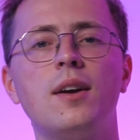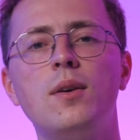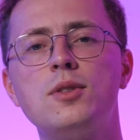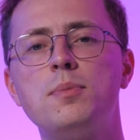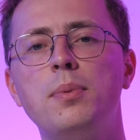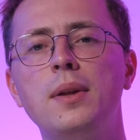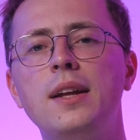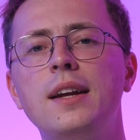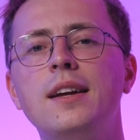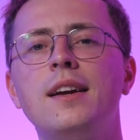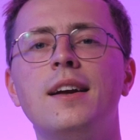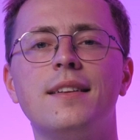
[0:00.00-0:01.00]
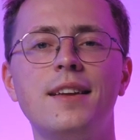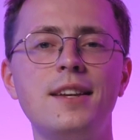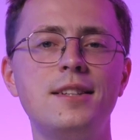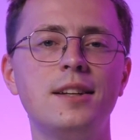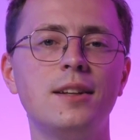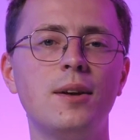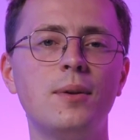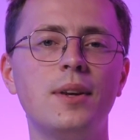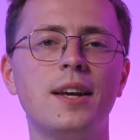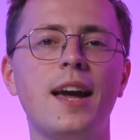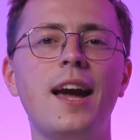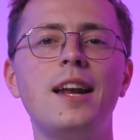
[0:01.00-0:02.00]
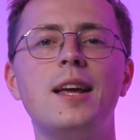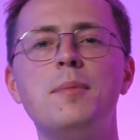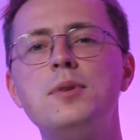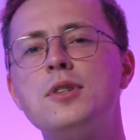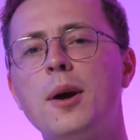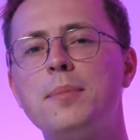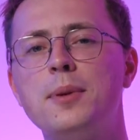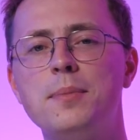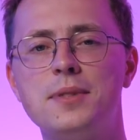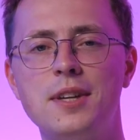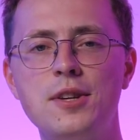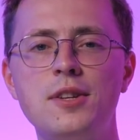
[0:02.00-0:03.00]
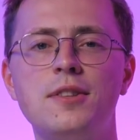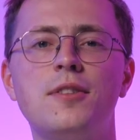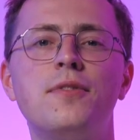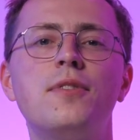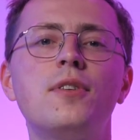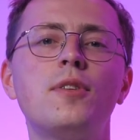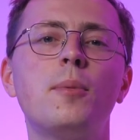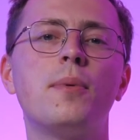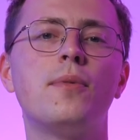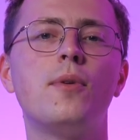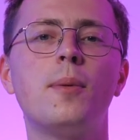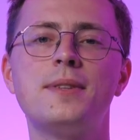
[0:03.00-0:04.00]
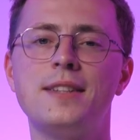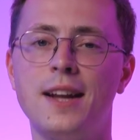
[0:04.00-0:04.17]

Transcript: code splitting, lazy loading, and image optimization to further performance